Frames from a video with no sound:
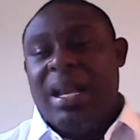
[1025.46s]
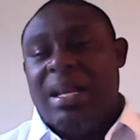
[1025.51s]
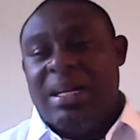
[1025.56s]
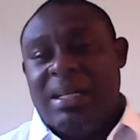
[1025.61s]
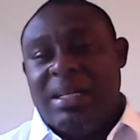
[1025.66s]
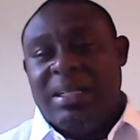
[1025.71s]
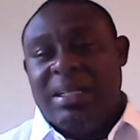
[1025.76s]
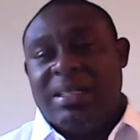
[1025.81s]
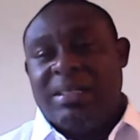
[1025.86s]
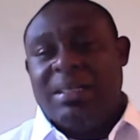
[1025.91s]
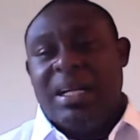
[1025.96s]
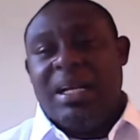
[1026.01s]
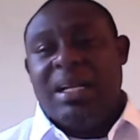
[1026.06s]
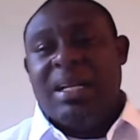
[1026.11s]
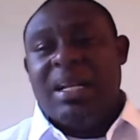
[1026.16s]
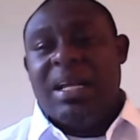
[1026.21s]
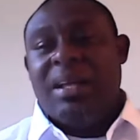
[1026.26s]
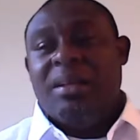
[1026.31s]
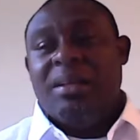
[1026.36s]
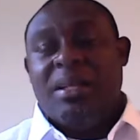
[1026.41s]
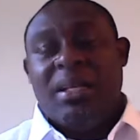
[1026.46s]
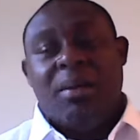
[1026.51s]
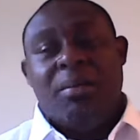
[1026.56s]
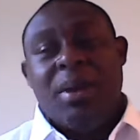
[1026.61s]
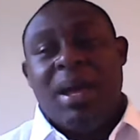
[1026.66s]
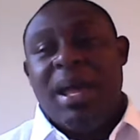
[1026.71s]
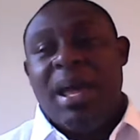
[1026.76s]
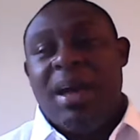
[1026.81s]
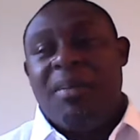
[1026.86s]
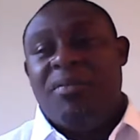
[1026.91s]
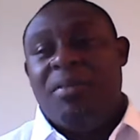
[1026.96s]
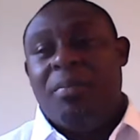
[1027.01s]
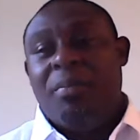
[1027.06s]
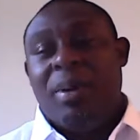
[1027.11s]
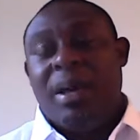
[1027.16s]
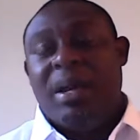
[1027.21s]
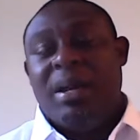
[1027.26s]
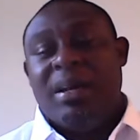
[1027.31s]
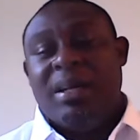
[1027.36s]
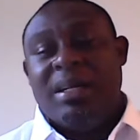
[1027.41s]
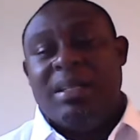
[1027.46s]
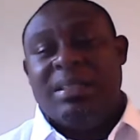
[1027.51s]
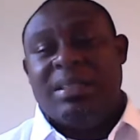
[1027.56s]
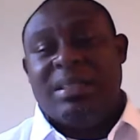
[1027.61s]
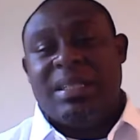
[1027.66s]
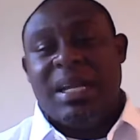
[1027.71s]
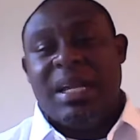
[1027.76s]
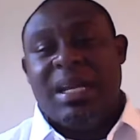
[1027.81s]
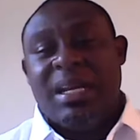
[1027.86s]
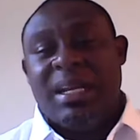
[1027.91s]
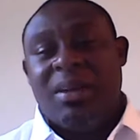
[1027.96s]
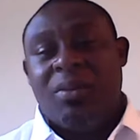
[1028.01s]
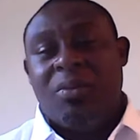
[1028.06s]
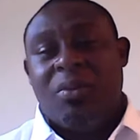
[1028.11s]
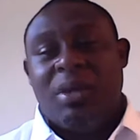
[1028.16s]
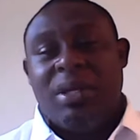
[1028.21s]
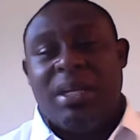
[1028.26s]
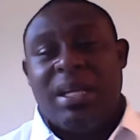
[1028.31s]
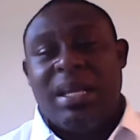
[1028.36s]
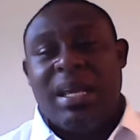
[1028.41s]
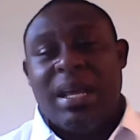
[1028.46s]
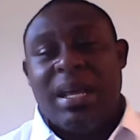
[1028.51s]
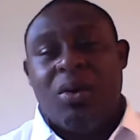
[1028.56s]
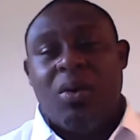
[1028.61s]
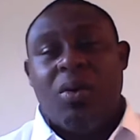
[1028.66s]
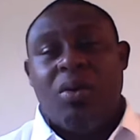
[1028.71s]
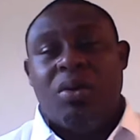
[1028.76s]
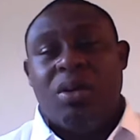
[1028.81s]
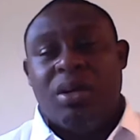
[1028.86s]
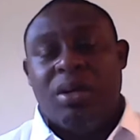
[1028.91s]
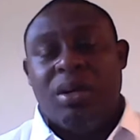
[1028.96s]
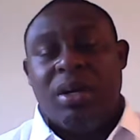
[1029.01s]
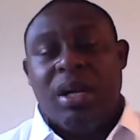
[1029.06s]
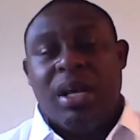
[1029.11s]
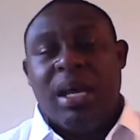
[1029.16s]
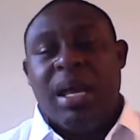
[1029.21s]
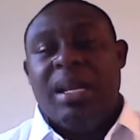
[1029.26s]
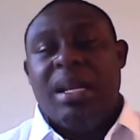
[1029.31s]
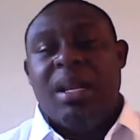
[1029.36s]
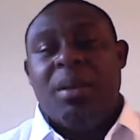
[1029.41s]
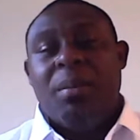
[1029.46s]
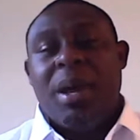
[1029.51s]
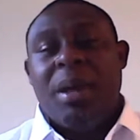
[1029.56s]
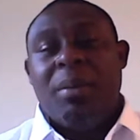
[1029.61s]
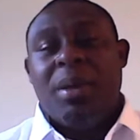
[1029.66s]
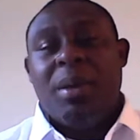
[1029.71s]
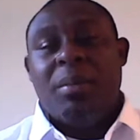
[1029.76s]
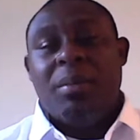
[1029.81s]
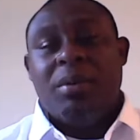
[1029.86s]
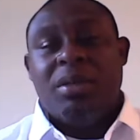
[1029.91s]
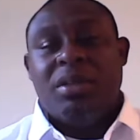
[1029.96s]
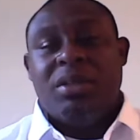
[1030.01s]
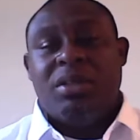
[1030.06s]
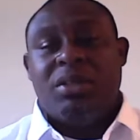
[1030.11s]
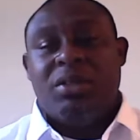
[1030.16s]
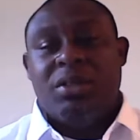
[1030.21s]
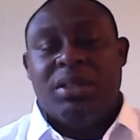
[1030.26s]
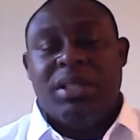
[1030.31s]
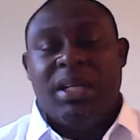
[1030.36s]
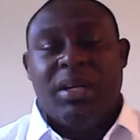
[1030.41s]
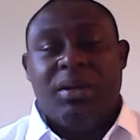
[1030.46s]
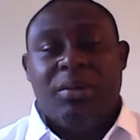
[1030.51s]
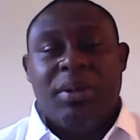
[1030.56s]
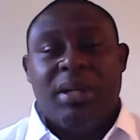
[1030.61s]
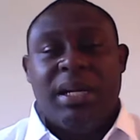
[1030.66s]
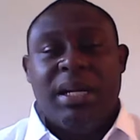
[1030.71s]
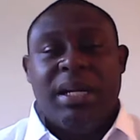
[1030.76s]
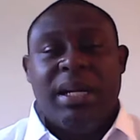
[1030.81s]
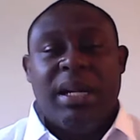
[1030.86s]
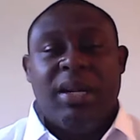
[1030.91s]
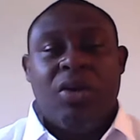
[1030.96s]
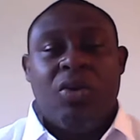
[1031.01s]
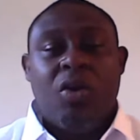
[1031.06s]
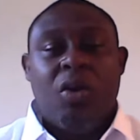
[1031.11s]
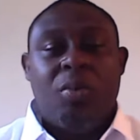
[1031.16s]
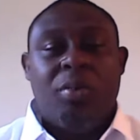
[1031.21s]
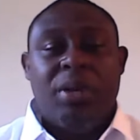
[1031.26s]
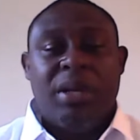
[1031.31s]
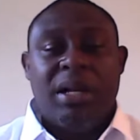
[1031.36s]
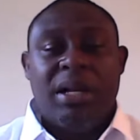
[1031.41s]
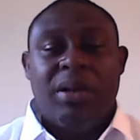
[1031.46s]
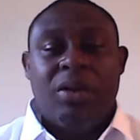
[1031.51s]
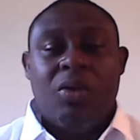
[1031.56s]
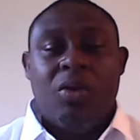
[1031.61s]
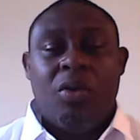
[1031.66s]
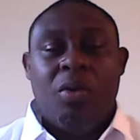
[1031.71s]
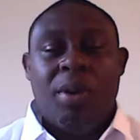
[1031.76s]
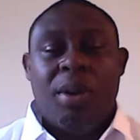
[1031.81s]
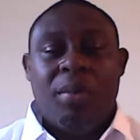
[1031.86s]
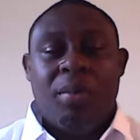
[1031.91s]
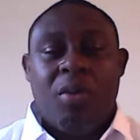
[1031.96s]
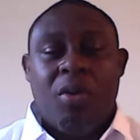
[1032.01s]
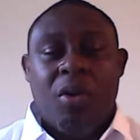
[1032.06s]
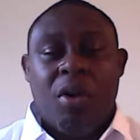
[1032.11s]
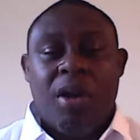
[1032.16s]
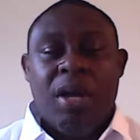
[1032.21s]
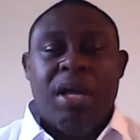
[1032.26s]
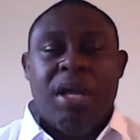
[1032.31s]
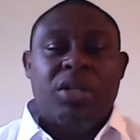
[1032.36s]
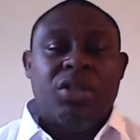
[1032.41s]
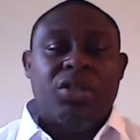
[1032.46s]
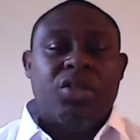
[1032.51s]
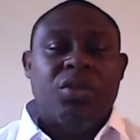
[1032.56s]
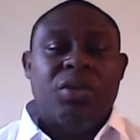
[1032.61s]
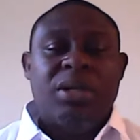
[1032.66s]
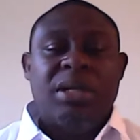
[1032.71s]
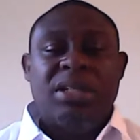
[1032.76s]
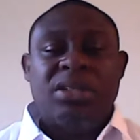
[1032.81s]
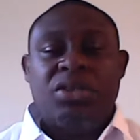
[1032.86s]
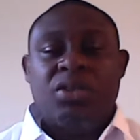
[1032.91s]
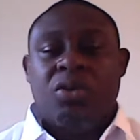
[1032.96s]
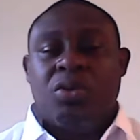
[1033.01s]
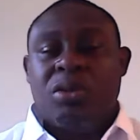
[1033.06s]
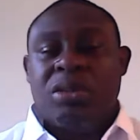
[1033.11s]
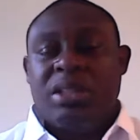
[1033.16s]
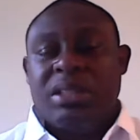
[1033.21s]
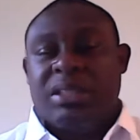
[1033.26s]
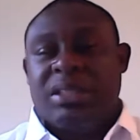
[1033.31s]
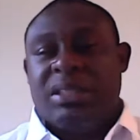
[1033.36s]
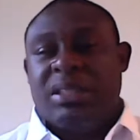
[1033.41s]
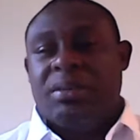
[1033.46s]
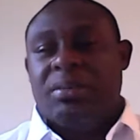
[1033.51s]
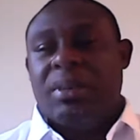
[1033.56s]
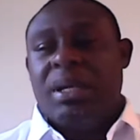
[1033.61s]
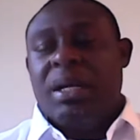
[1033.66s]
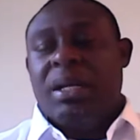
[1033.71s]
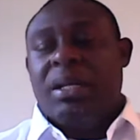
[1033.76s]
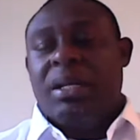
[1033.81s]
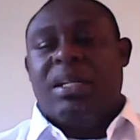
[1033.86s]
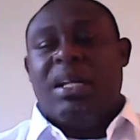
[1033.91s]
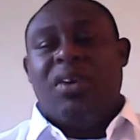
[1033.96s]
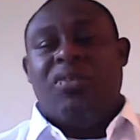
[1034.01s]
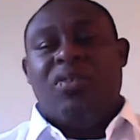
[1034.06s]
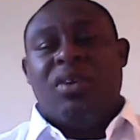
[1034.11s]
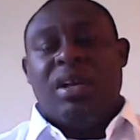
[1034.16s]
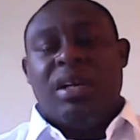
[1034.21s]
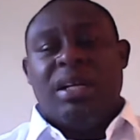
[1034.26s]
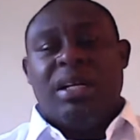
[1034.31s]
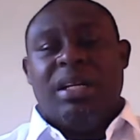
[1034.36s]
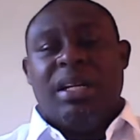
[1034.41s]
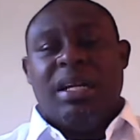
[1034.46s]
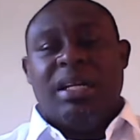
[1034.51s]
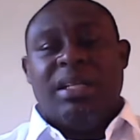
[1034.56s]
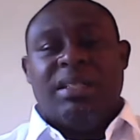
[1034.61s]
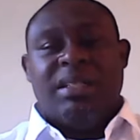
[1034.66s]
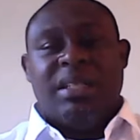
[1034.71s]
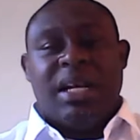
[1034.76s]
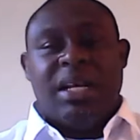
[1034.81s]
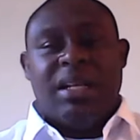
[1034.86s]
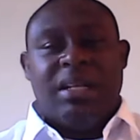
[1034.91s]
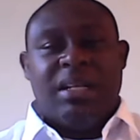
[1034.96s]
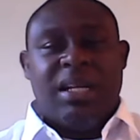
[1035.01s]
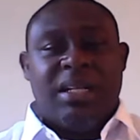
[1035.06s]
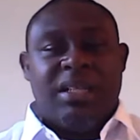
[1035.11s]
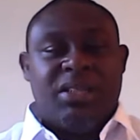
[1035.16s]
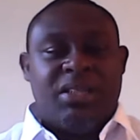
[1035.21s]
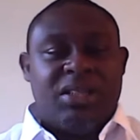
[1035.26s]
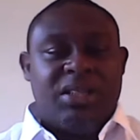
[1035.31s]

At least they might have a better understanding when they get older, and they might be able to deal with it and cope with it a little bit more. So in the school system, definitely there is no